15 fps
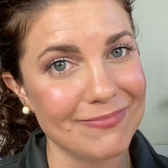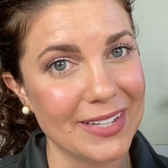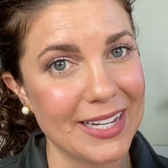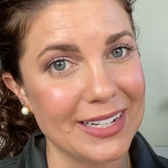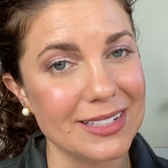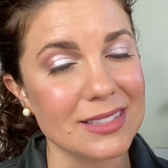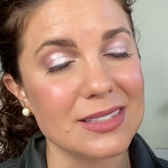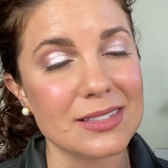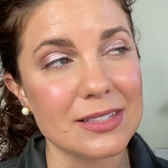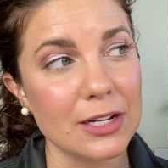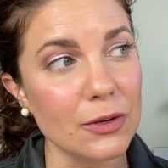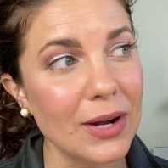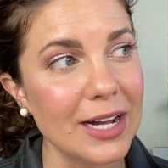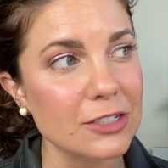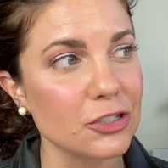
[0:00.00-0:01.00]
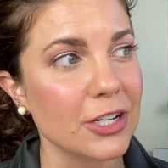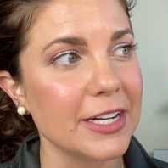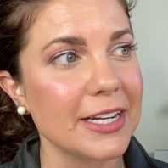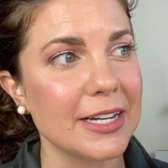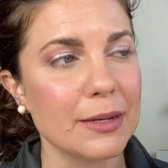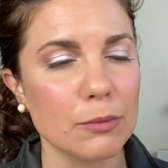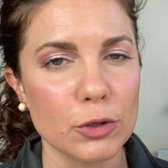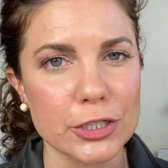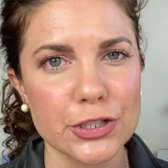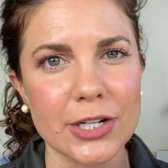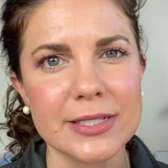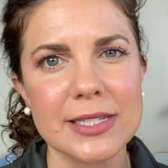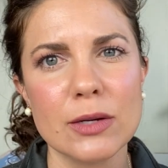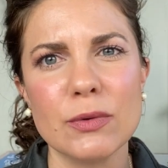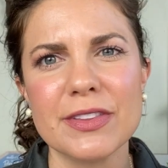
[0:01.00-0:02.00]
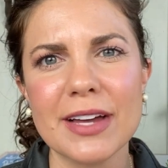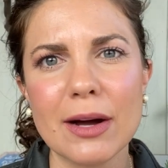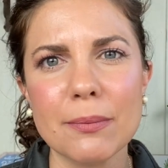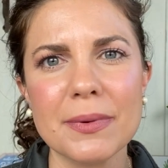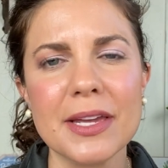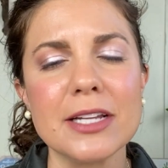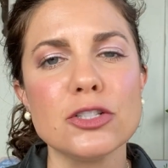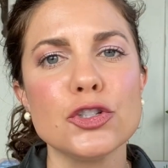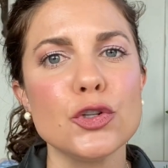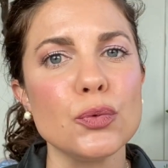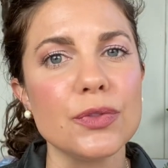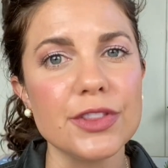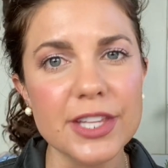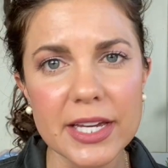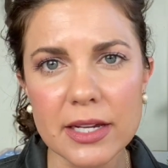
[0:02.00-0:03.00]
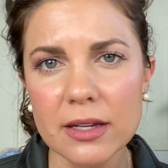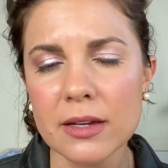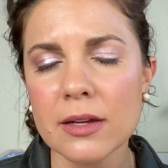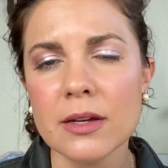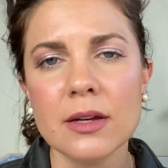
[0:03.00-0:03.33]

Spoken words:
And it's so hydrating and moisturizing without being too thick,